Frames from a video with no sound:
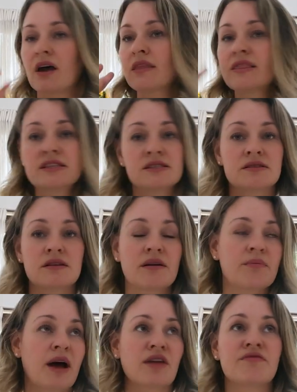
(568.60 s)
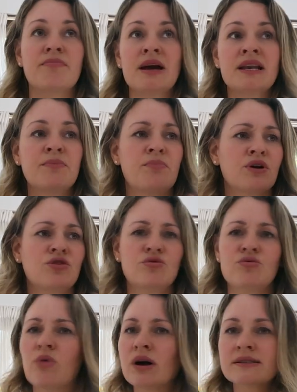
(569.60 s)
this amount of money, but
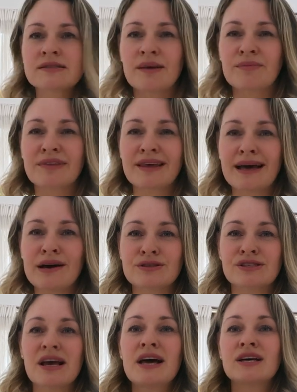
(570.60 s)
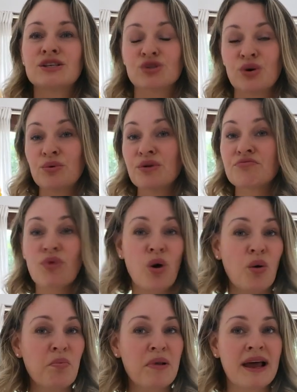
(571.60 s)
you want something else? So we
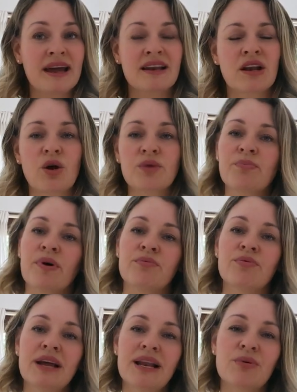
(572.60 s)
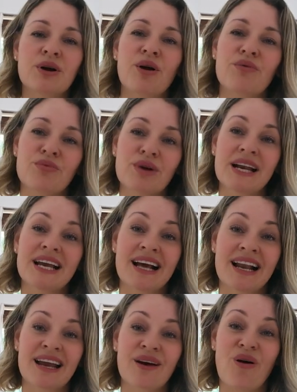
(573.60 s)
role played a lot, but really we got really
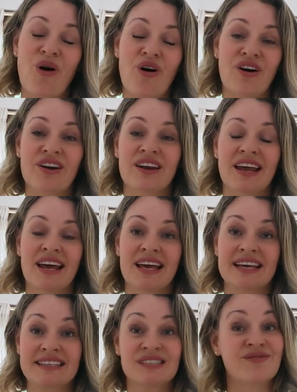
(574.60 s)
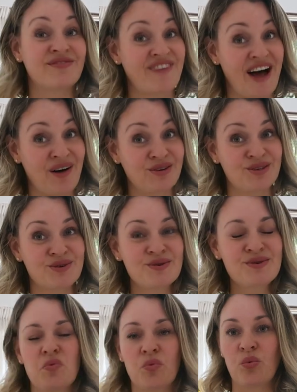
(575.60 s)
clear on his
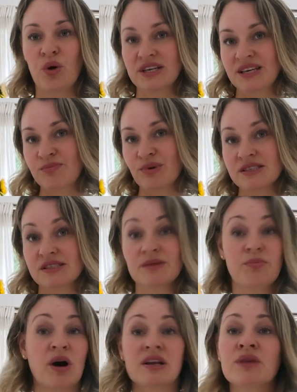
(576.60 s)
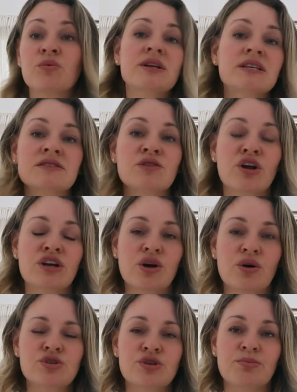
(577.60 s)
value, what he brings to the party, and what his
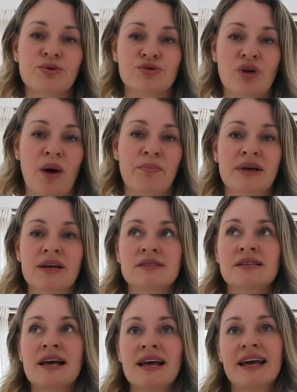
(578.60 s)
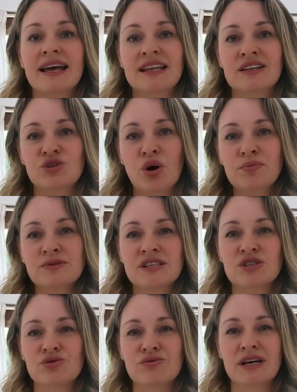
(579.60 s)
non-negotiables are. Because in a job
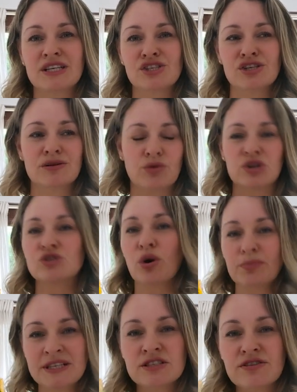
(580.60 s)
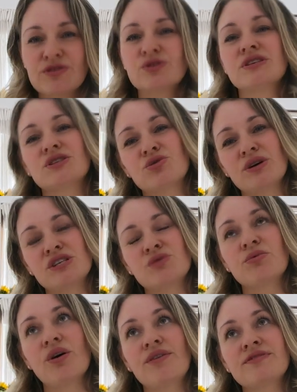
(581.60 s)
situation or a job interview
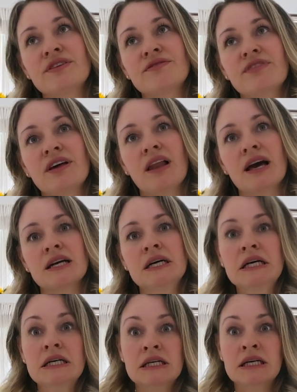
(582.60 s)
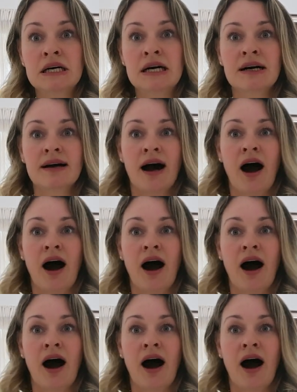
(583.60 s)
situation, we often feel like, oh,